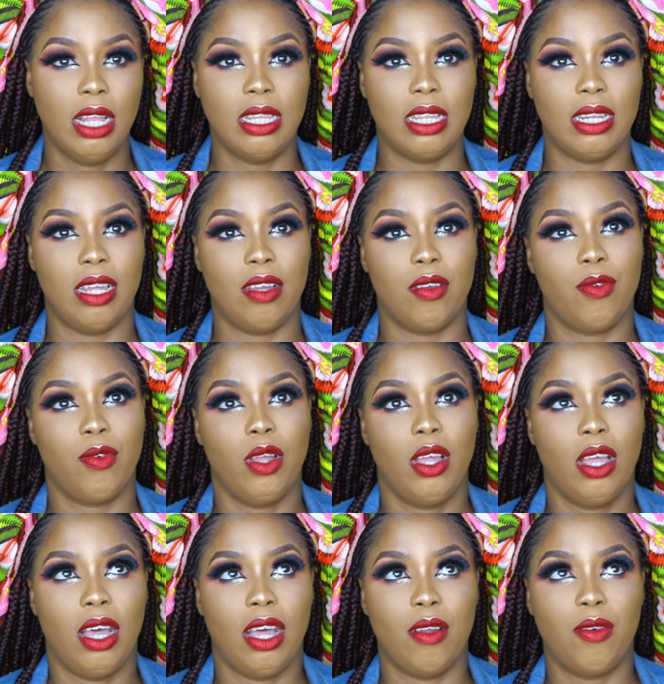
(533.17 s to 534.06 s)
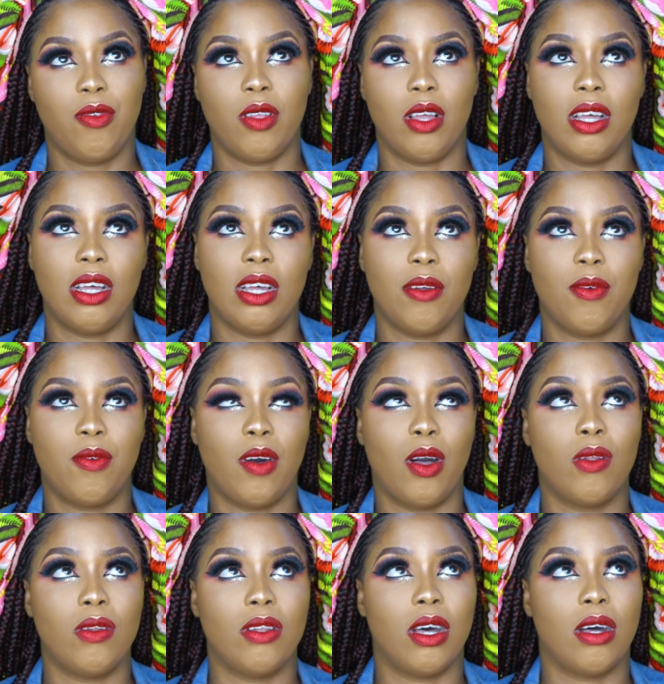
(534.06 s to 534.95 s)
Then I
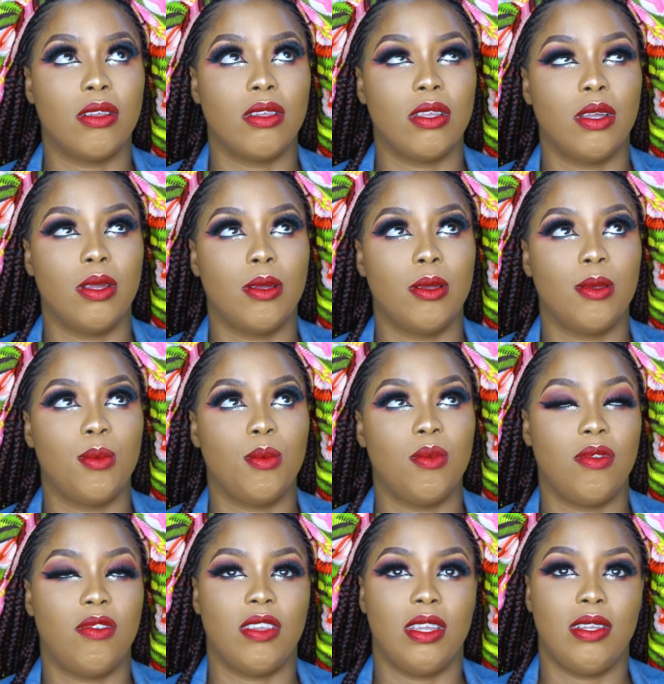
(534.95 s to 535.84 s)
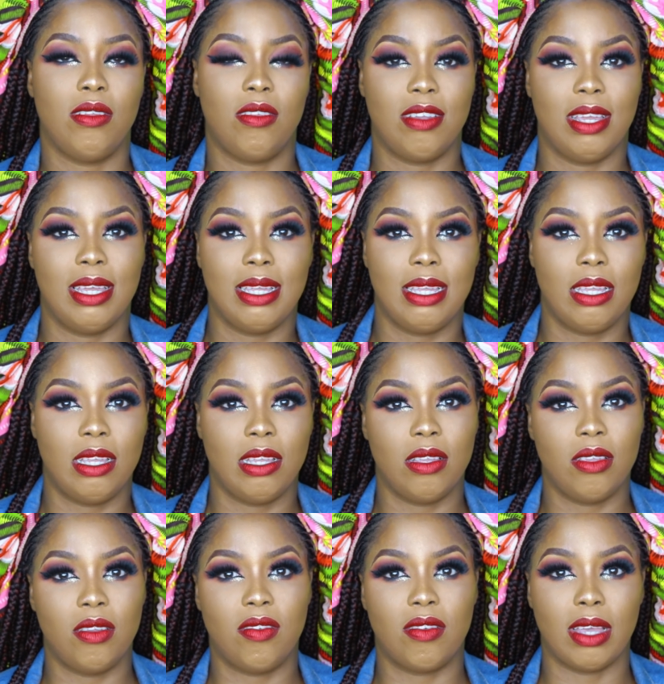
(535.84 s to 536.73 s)
found out Jenny
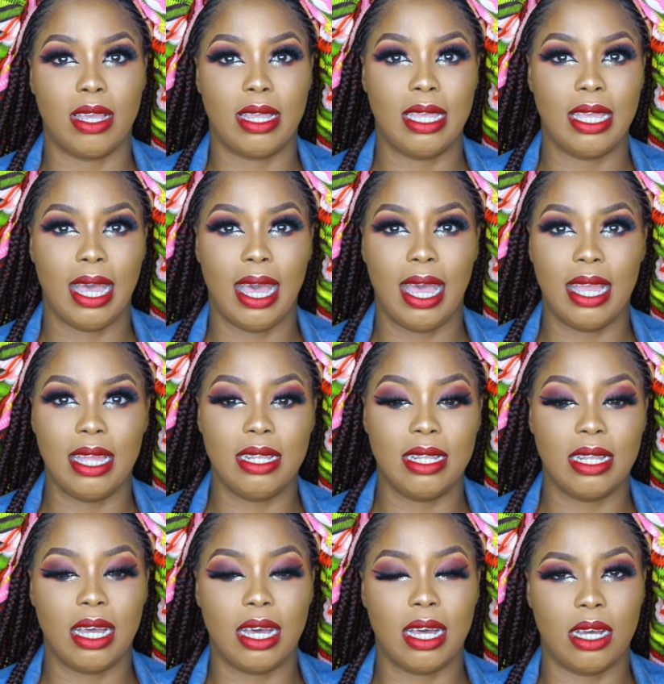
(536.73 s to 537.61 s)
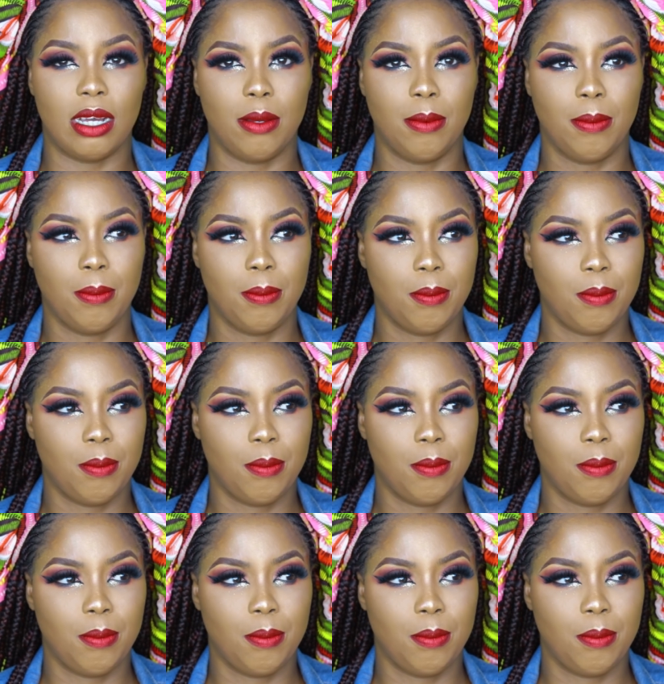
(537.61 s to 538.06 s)
Jenkins, Jackie Aina,